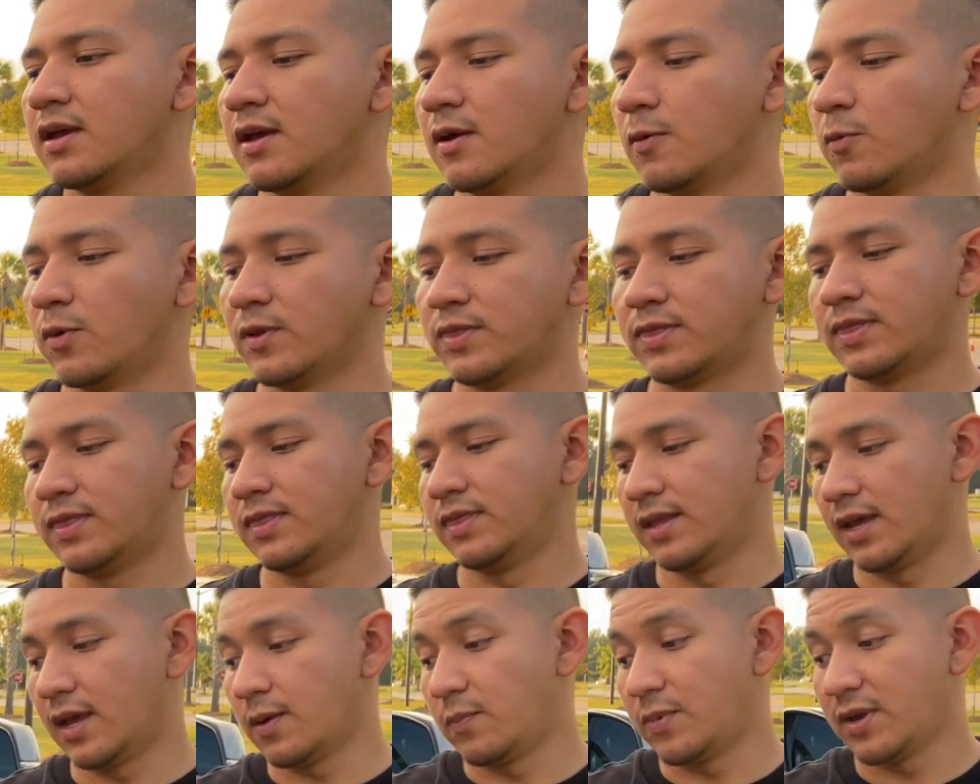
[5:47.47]
With
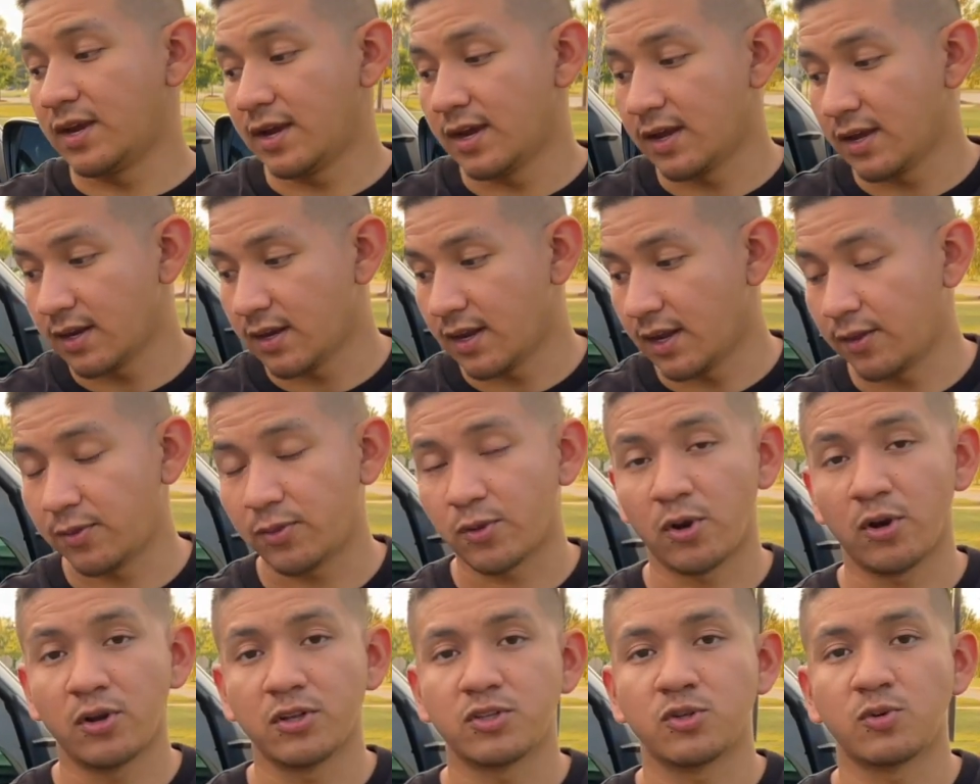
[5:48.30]
it being a
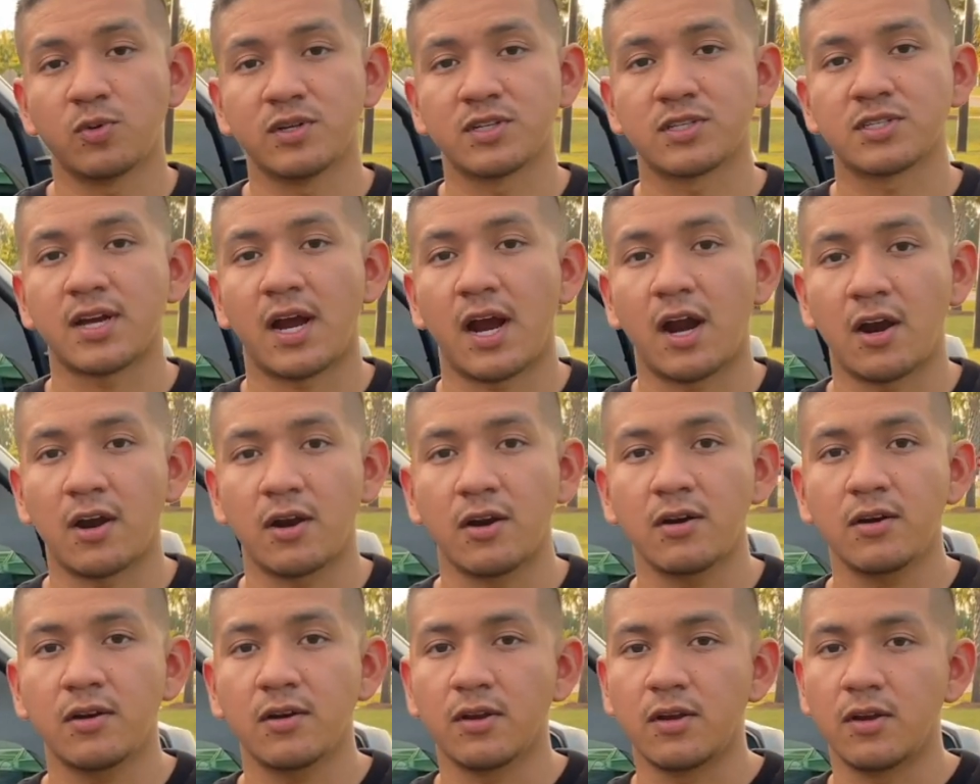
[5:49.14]
32-inch tire,
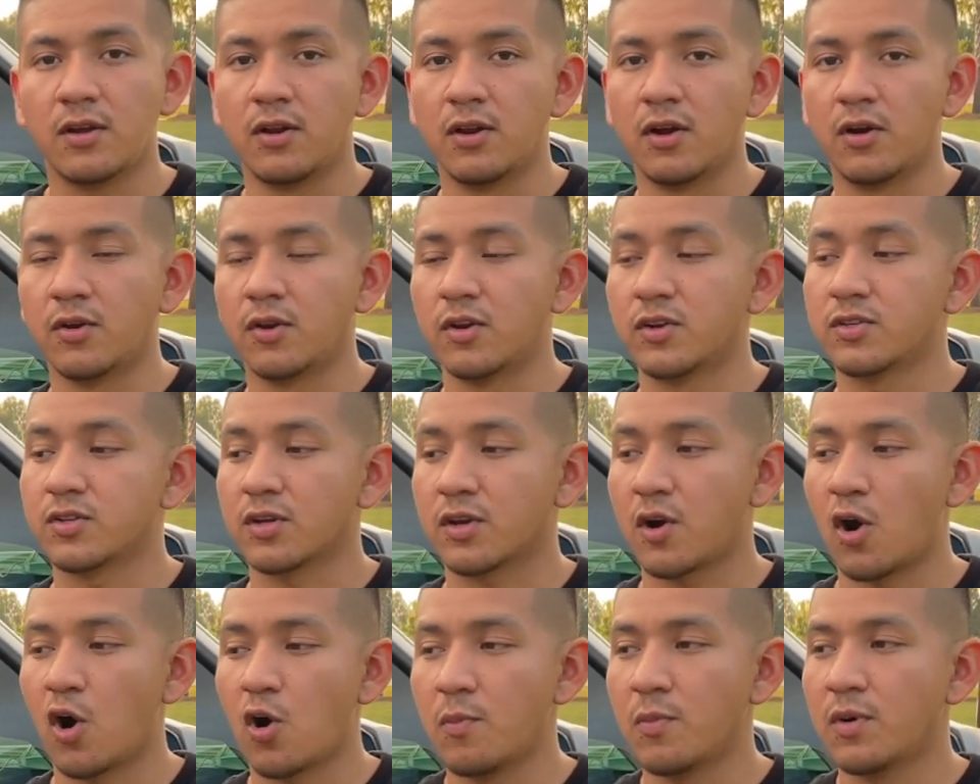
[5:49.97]
you know, your
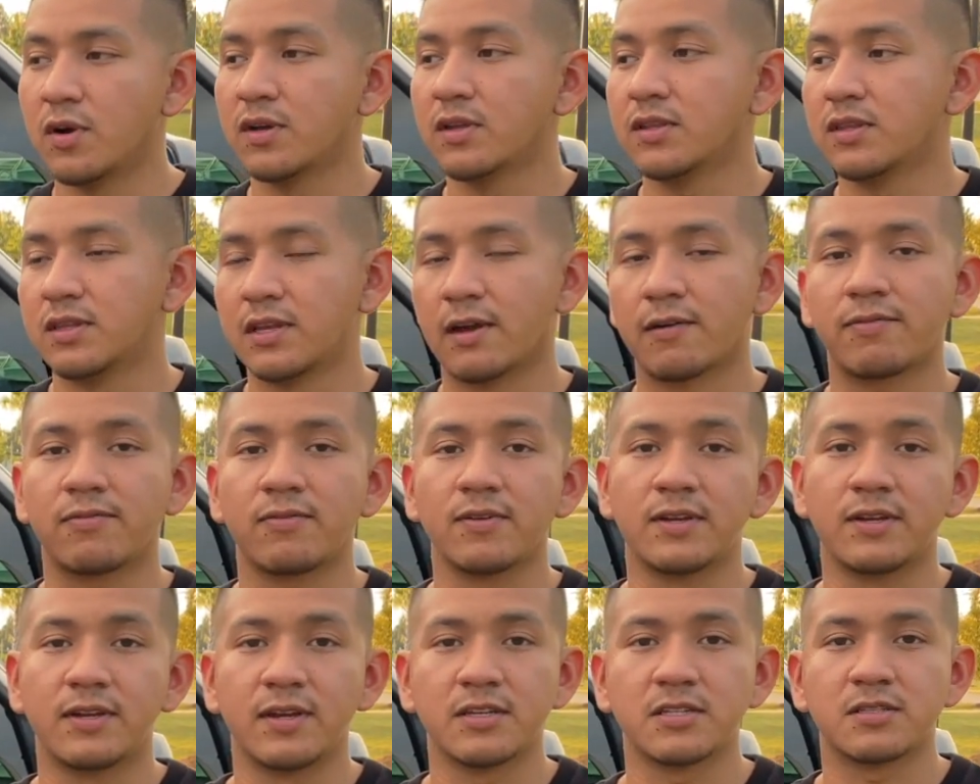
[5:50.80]
Tacoma definitely
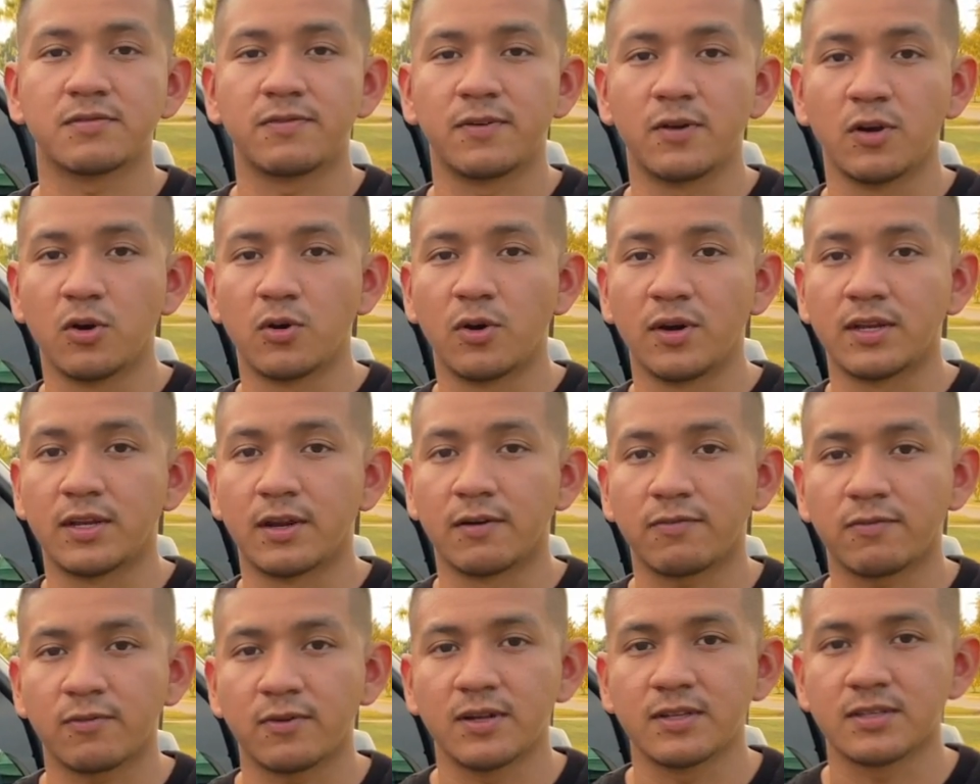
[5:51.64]
does feel a
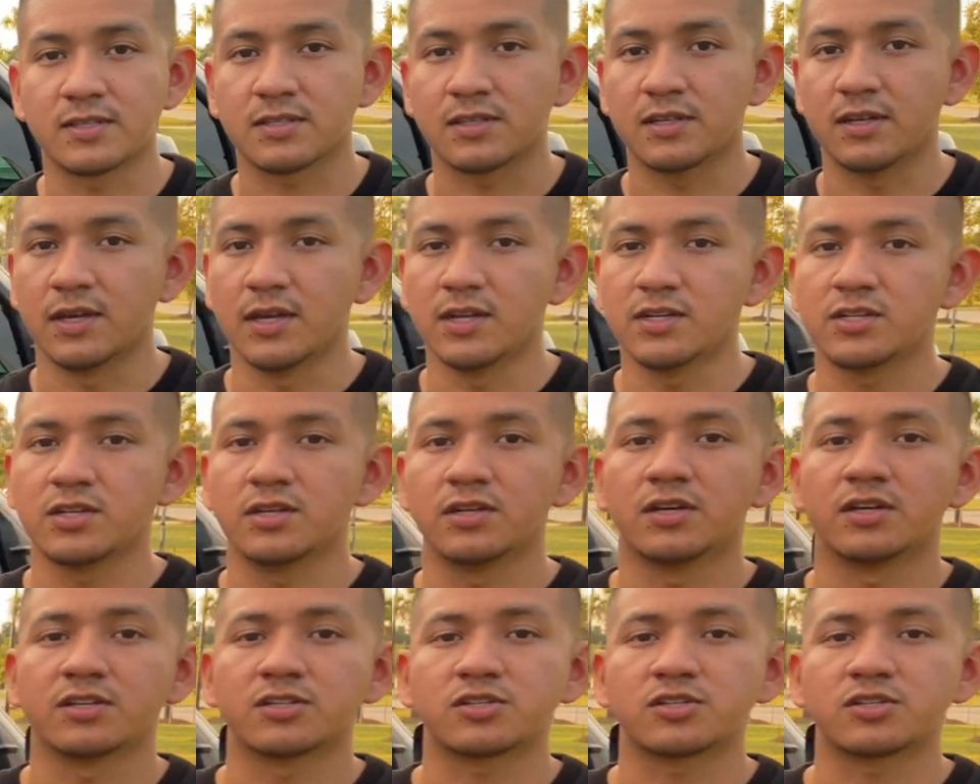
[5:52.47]
difference. The engine does